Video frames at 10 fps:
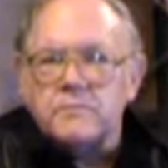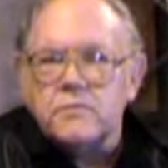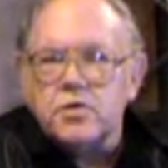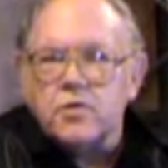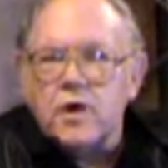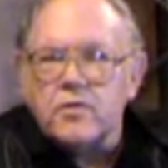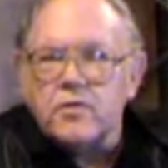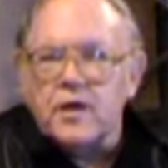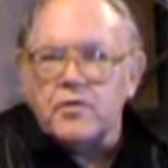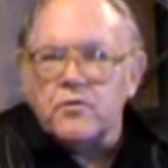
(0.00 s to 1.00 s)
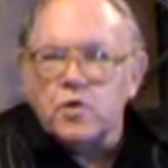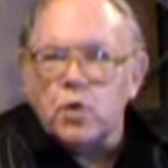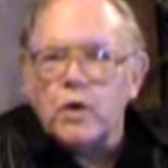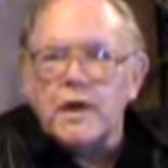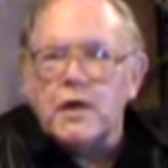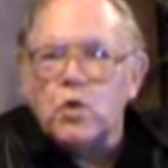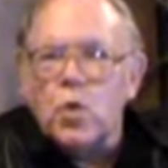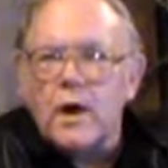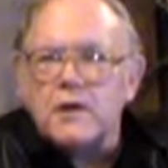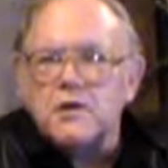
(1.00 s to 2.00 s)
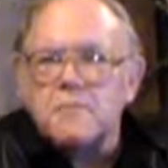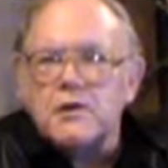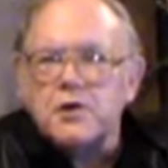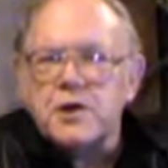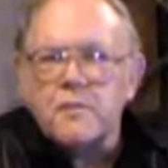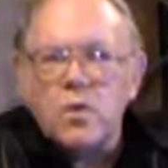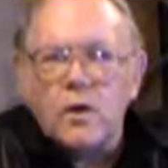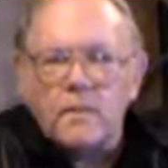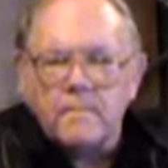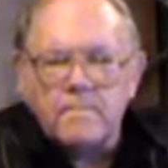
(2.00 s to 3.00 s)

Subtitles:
certain other things you don't need quite as much anymore.